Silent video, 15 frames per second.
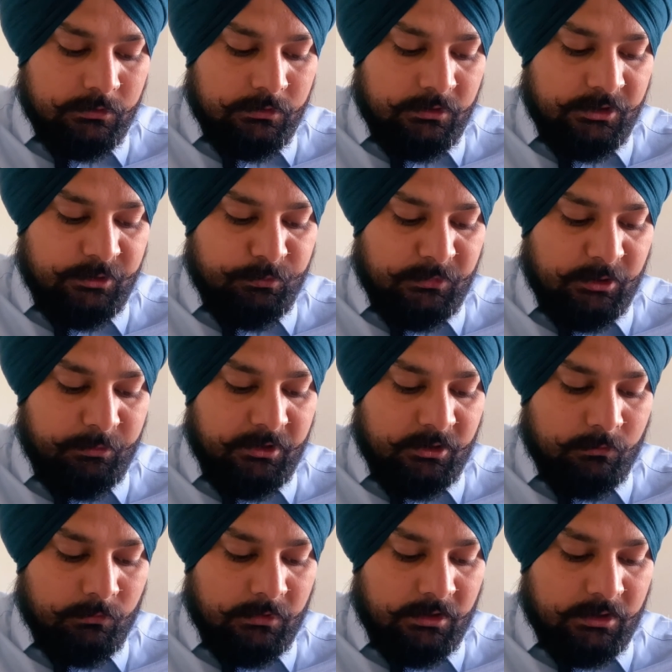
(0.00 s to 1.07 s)
It may be
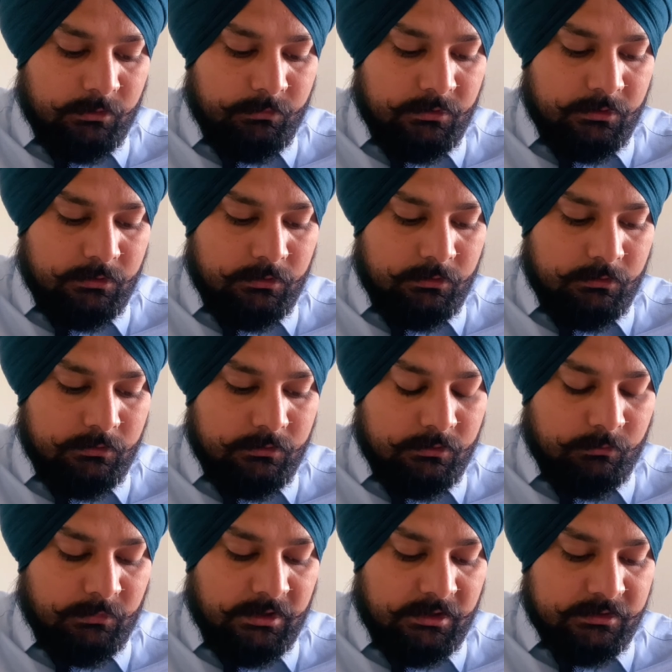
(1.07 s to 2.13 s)
remarked
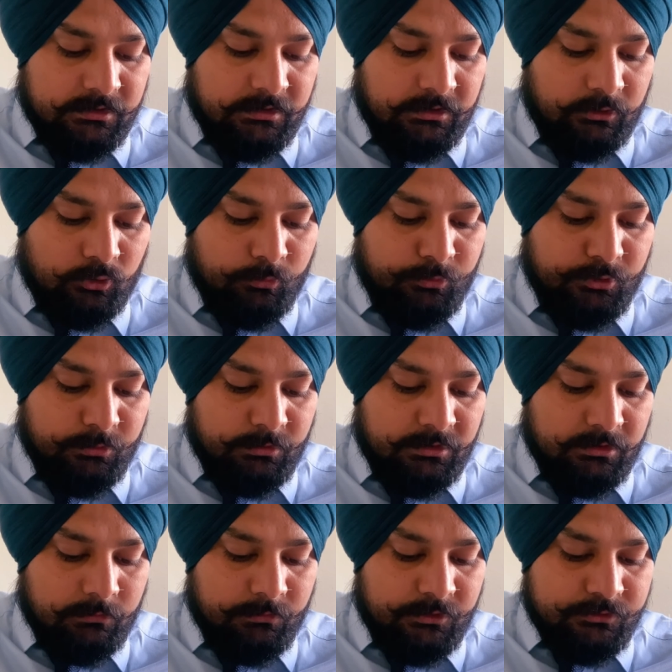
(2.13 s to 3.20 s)
that the computable
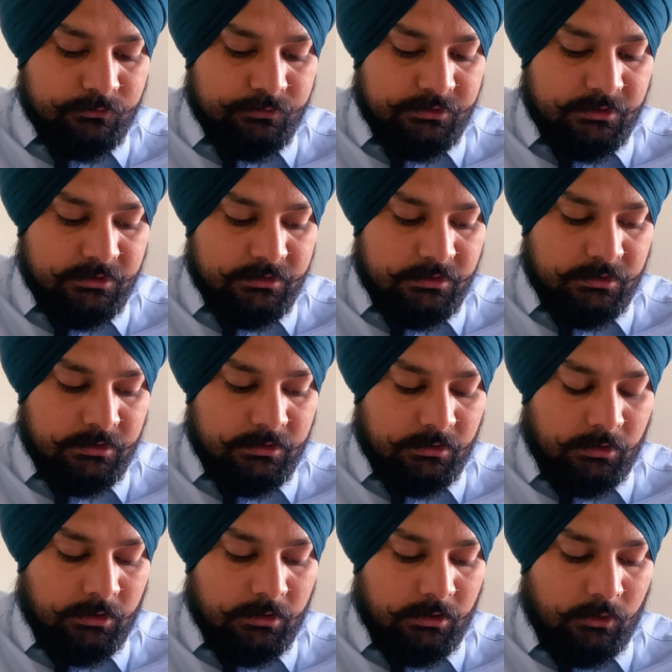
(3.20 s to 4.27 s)
numbers on the other hand
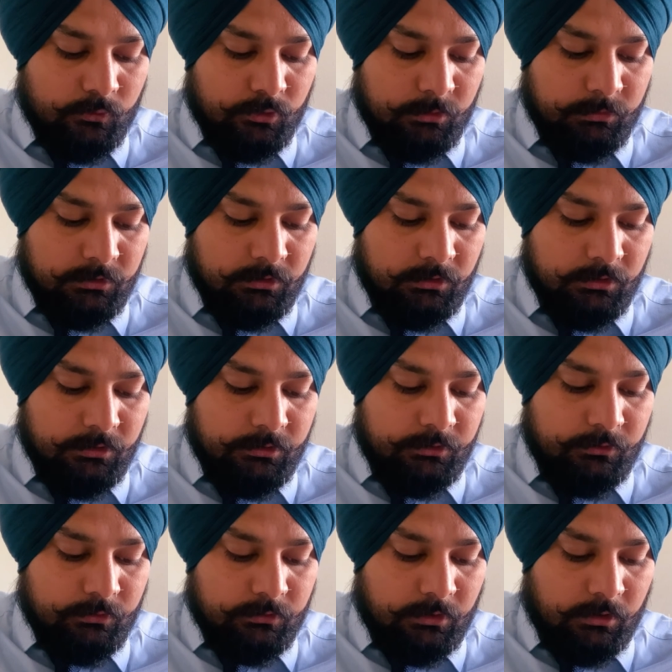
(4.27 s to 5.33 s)
are countable.
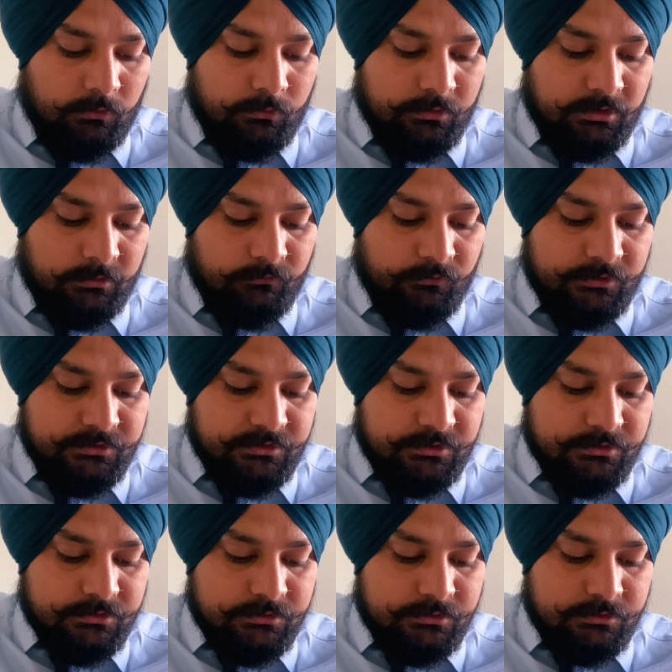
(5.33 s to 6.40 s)
To count them, we
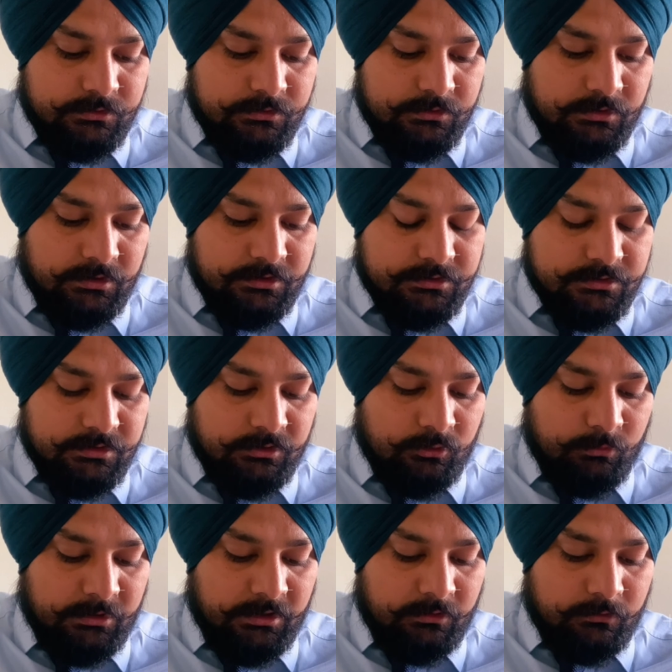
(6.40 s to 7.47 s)
just list in
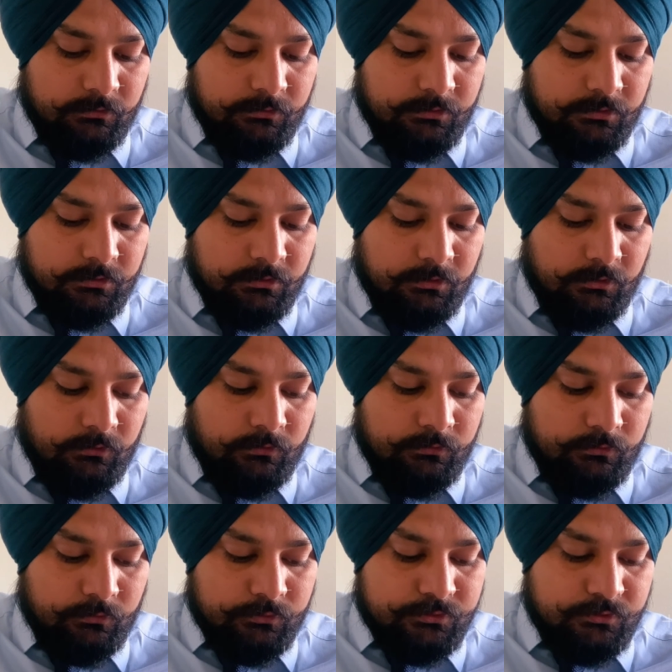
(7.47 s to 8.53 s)
numerical order
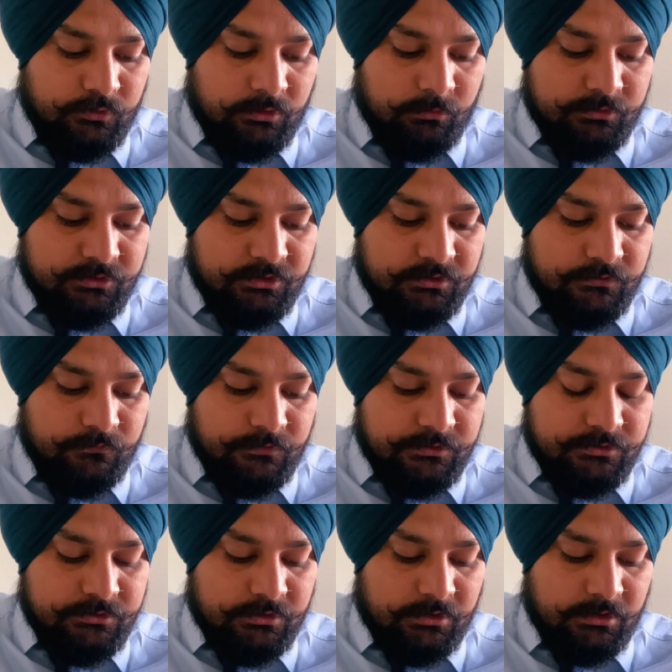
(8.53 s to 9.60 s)
those Turing machines which
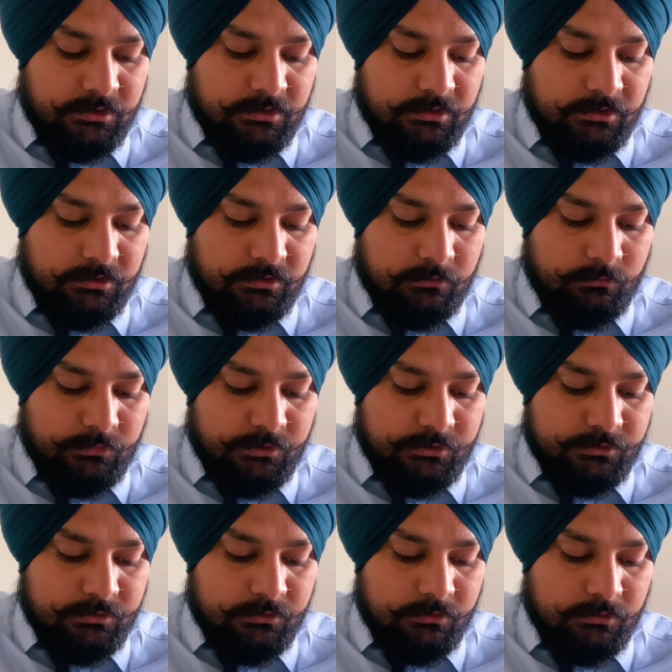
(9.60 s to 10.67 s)
generate real
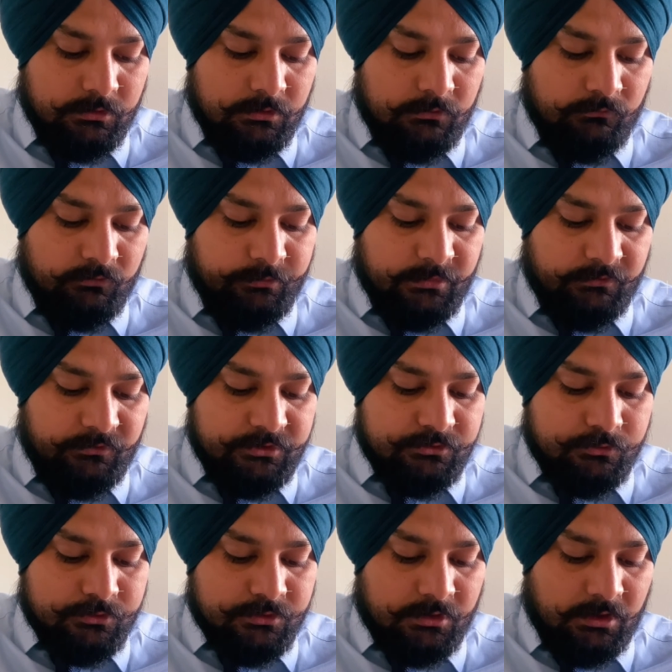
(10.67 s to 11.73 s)
numbers. We may wish
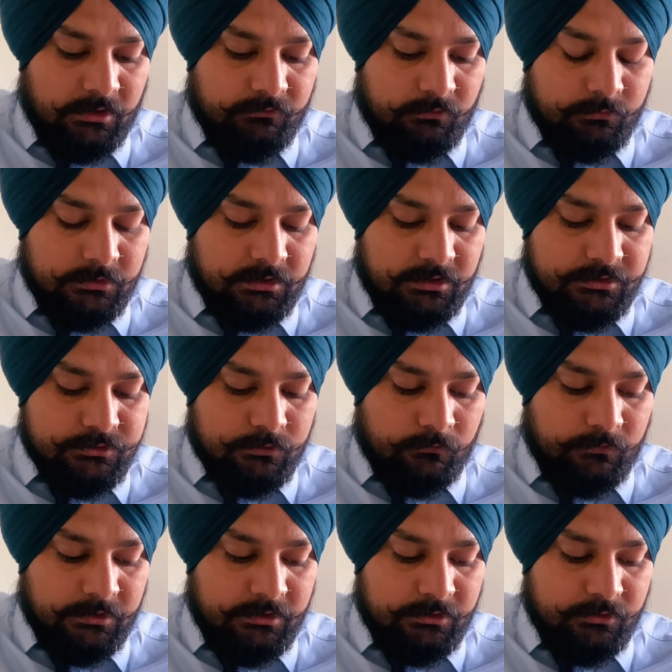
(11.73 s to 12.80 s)
to strike from the list of
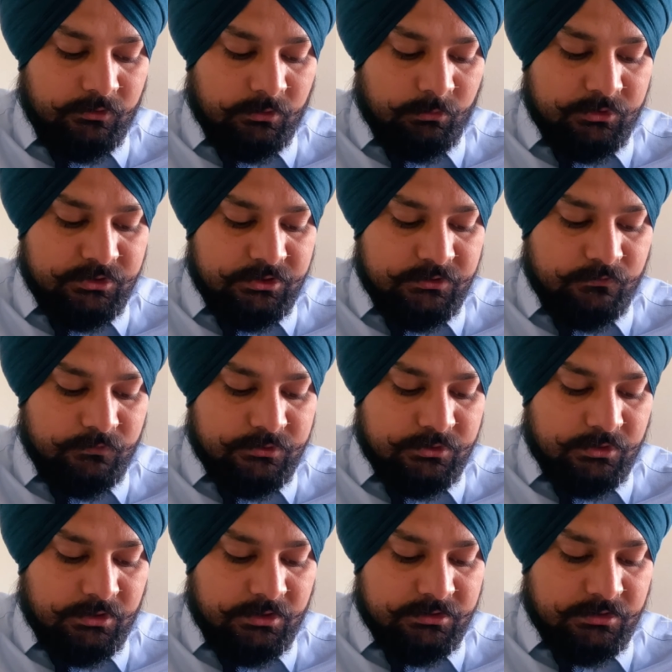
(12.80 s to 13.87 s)
any Turing machines which
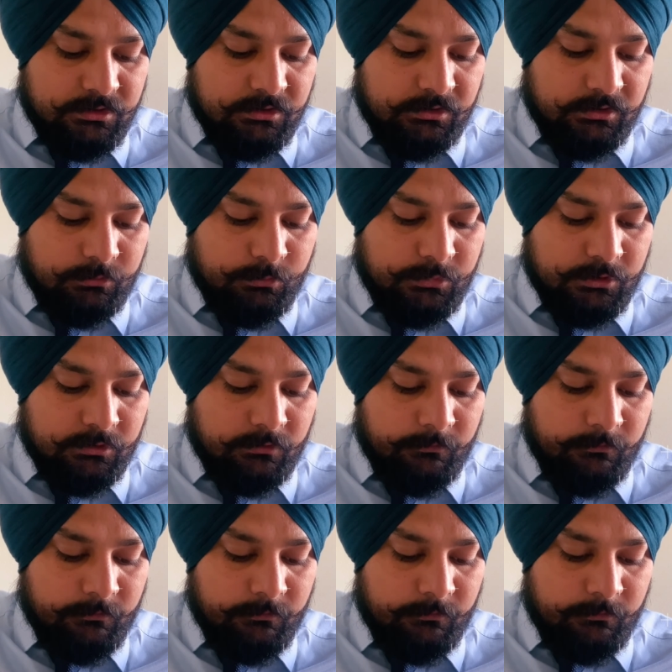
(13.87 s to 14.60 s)
generates a real number